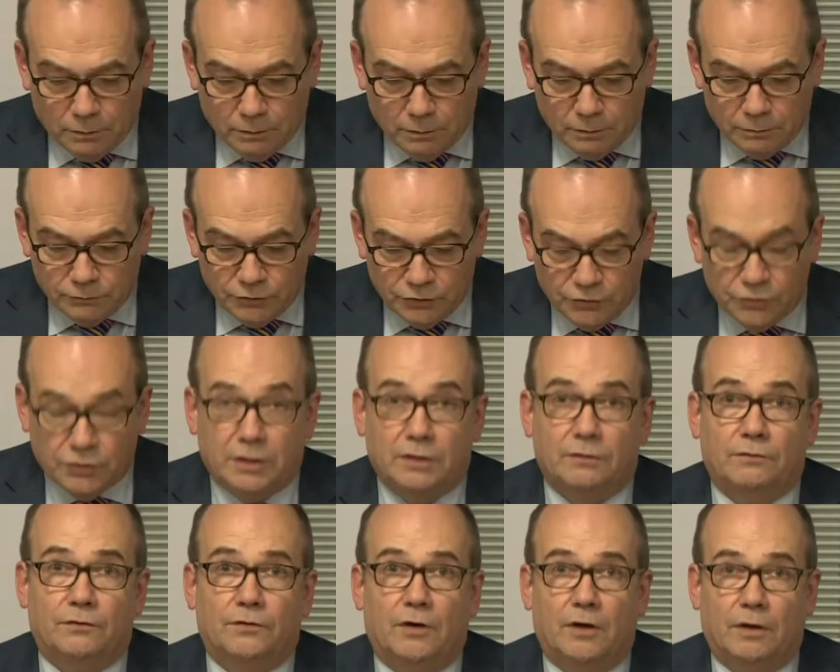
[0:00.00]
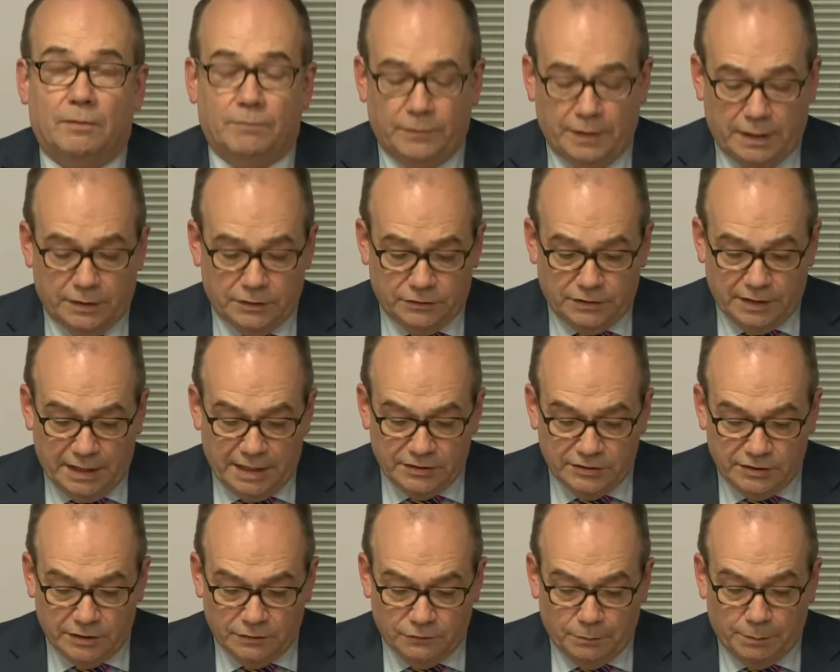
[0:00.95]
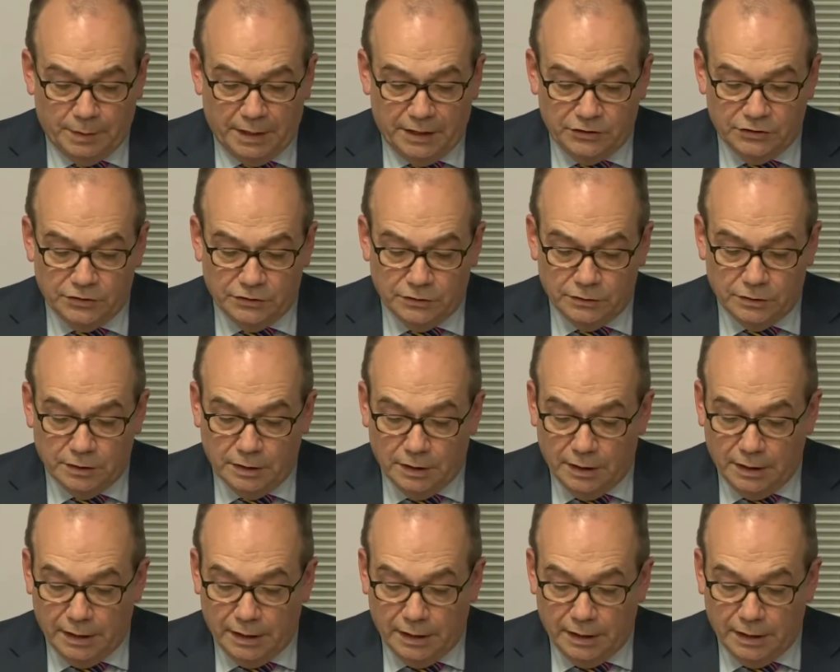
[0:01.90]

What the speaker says: Just to confirm that testing of a patient